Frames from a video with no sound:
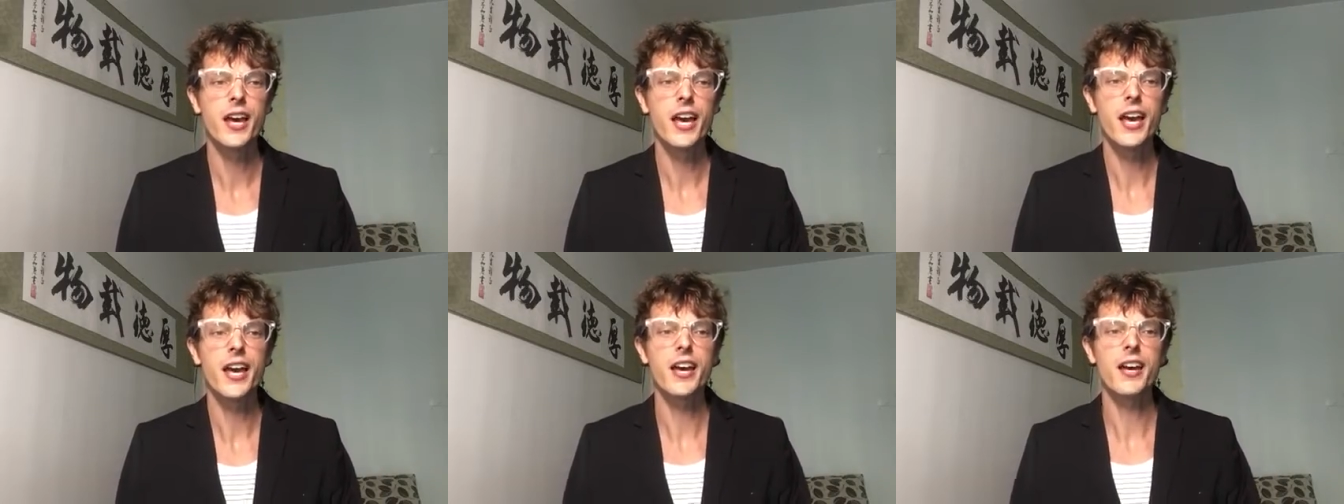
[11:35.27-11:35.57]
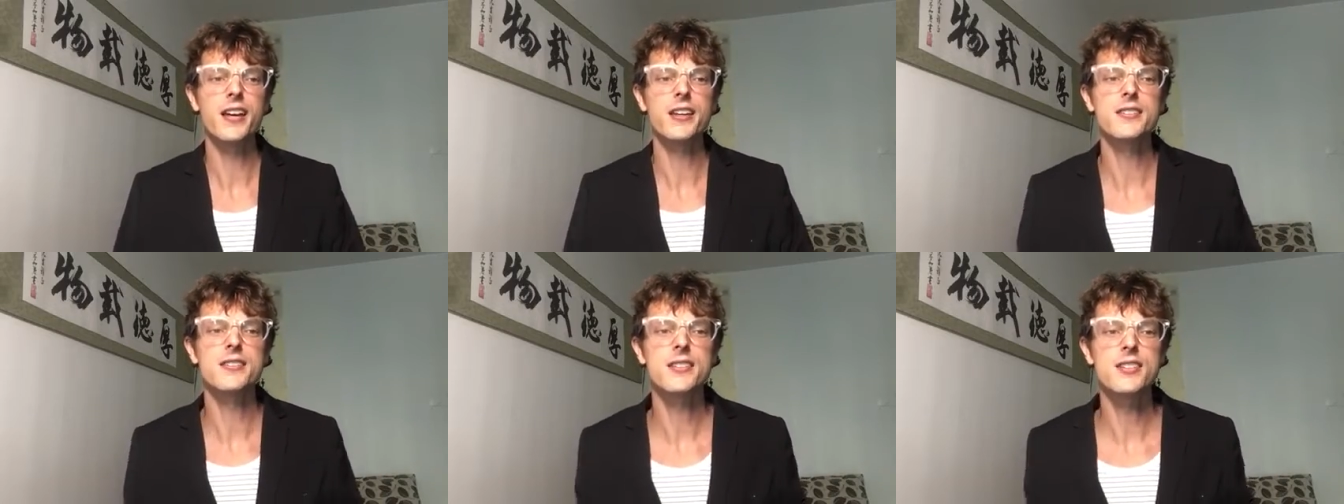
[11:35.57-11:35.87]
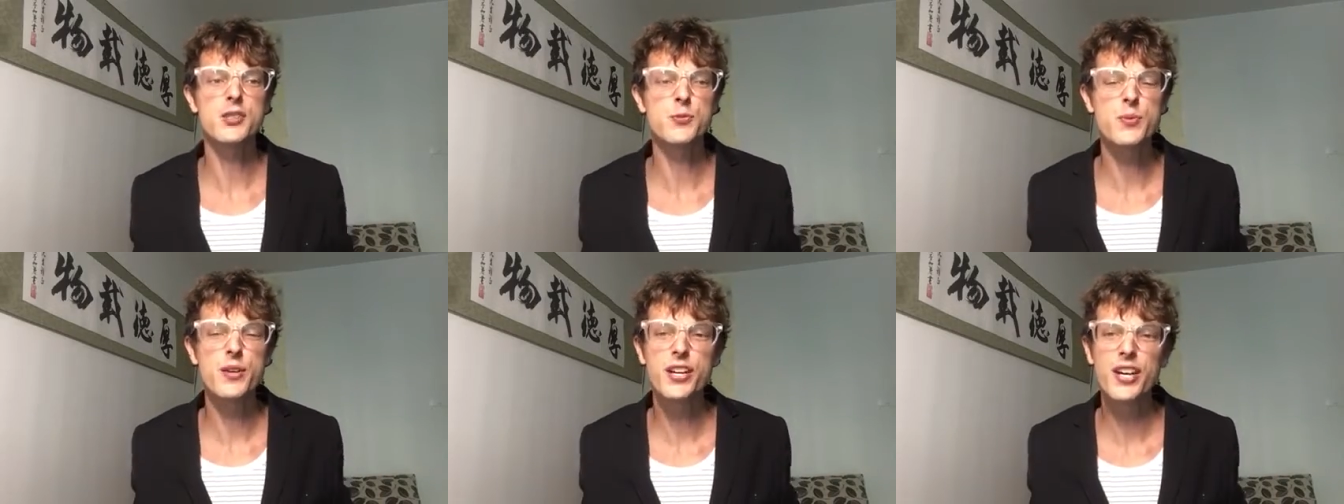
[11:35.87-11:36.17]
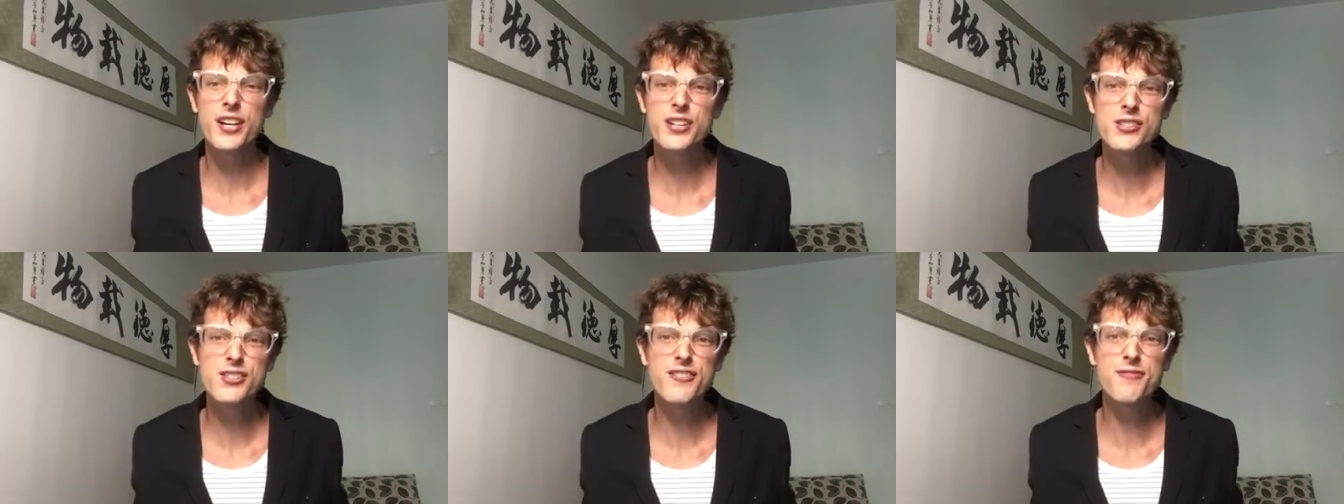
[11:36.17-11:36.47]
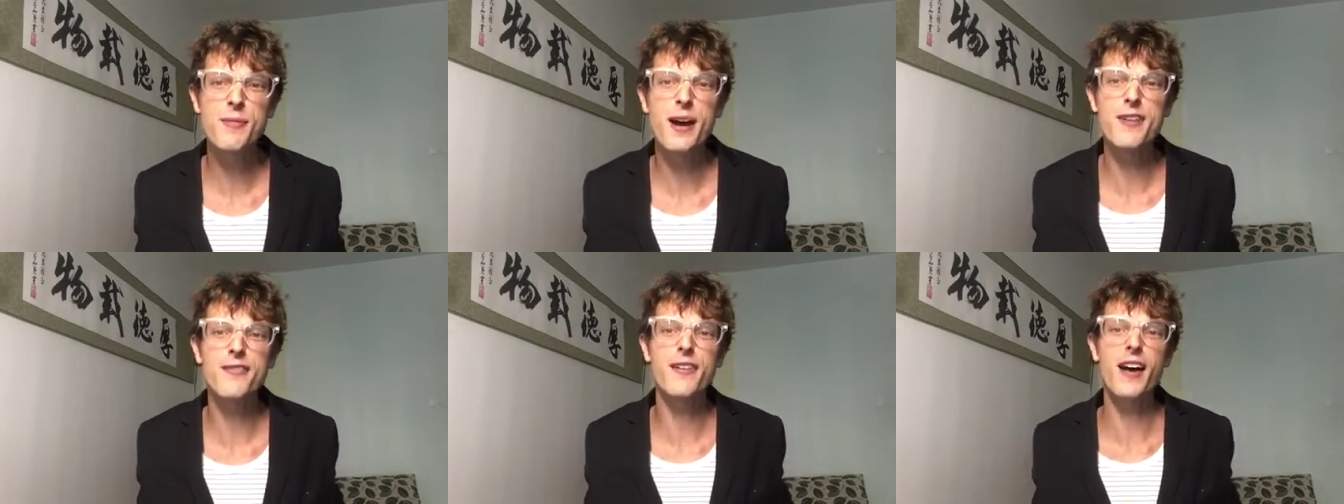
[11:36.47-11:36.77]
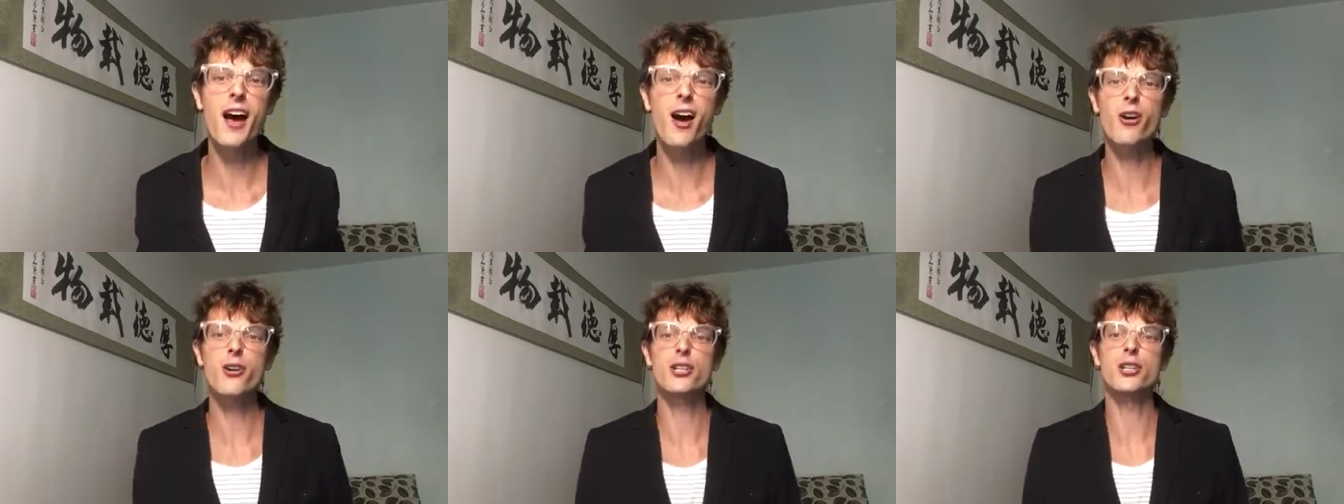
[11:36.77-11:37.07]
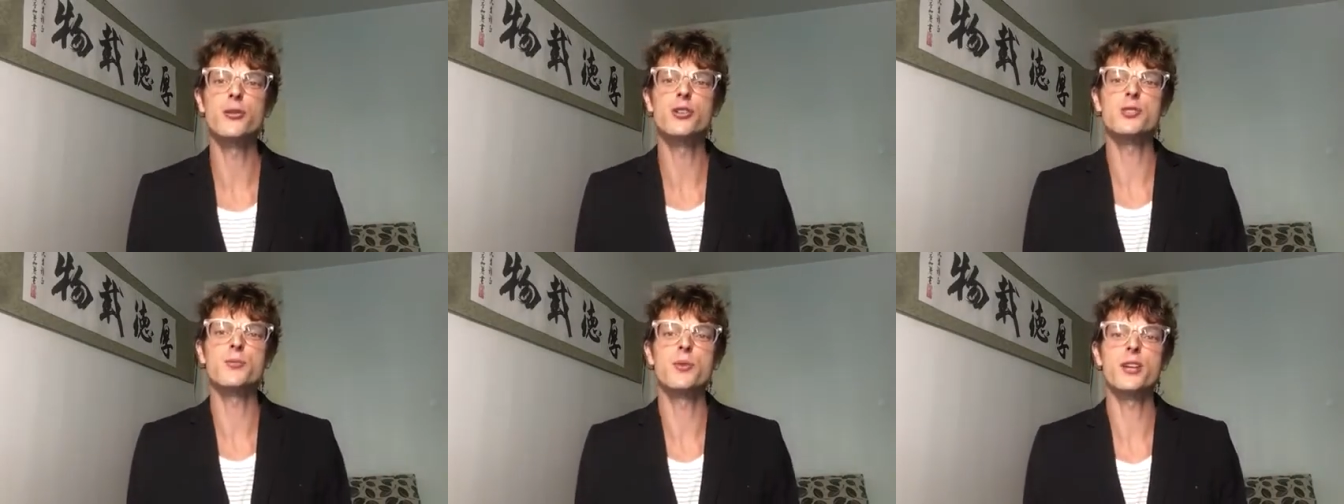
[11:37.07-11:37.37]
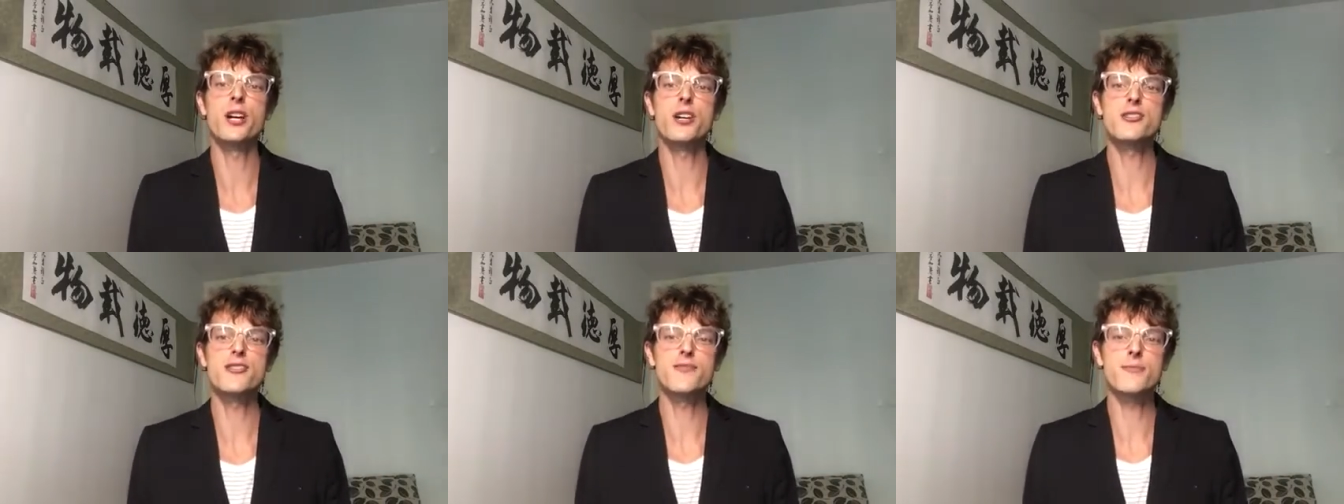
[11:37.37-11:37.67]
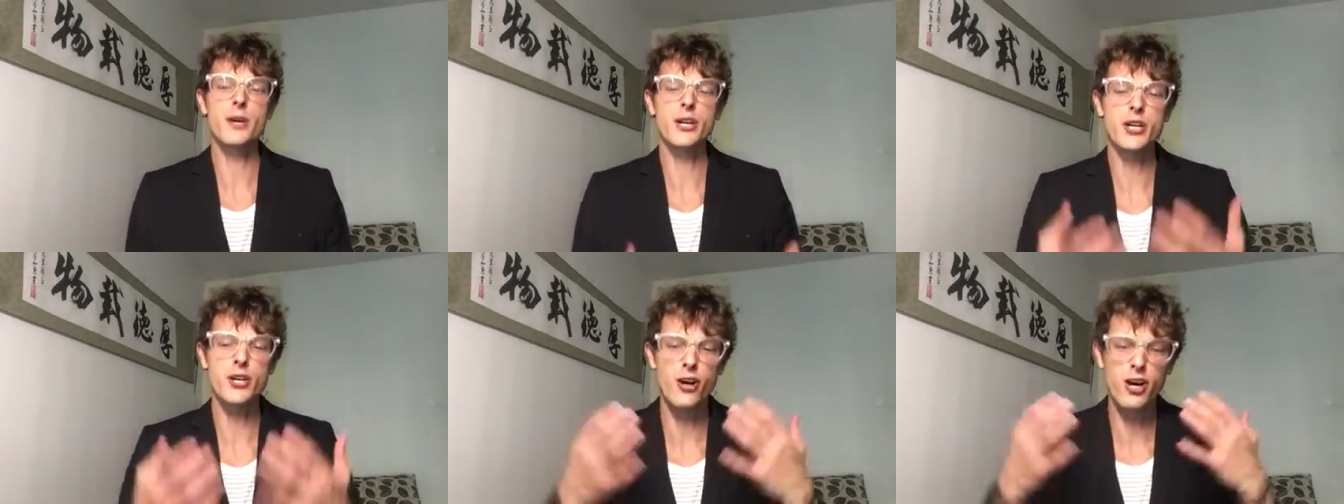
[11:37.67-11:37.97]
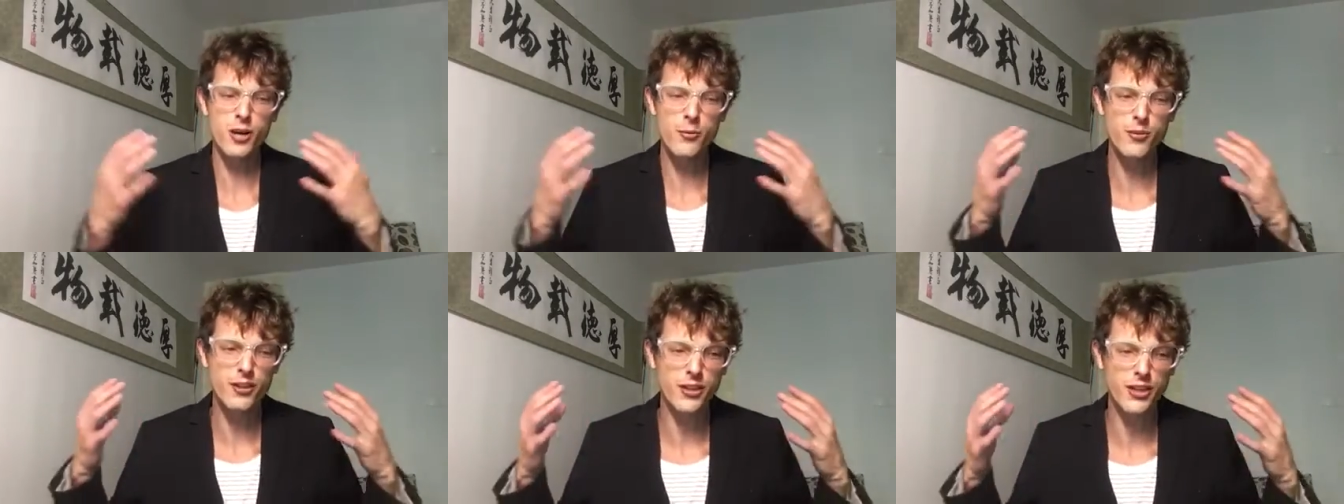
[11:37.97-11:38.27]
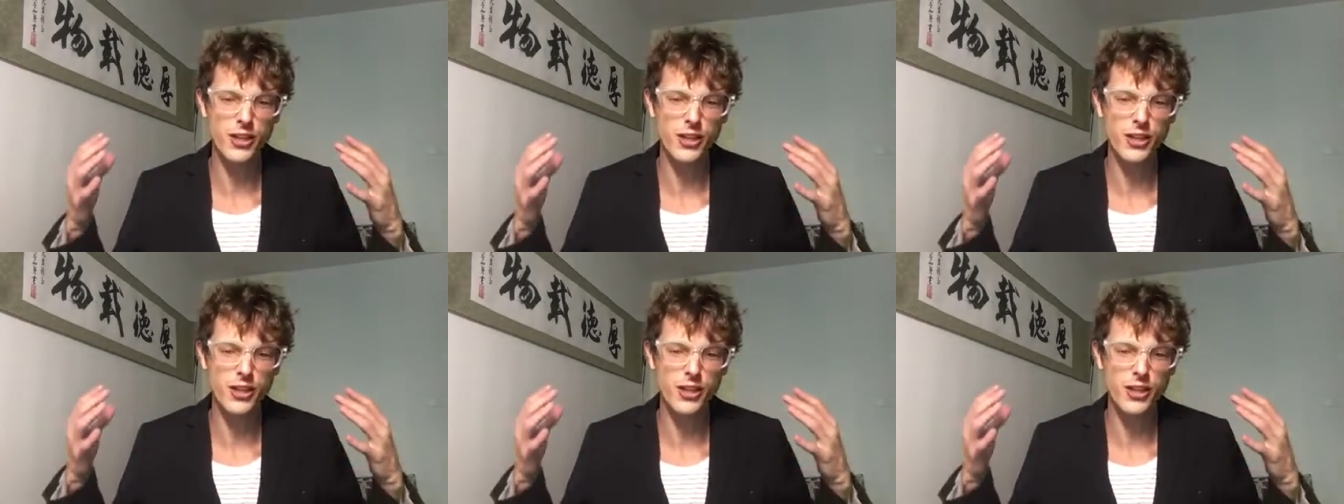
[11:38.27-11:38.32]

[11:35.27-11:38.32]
And it's because of my value. It's because of my karma.